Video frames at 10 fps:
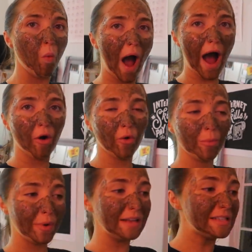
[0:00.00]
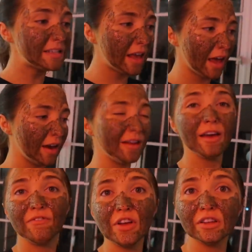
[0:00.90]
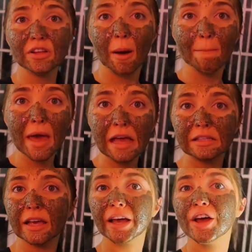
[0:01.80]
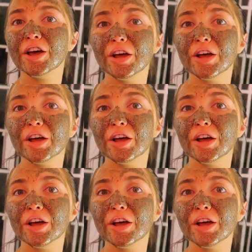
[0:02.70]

wow, my skin, it feels amazing.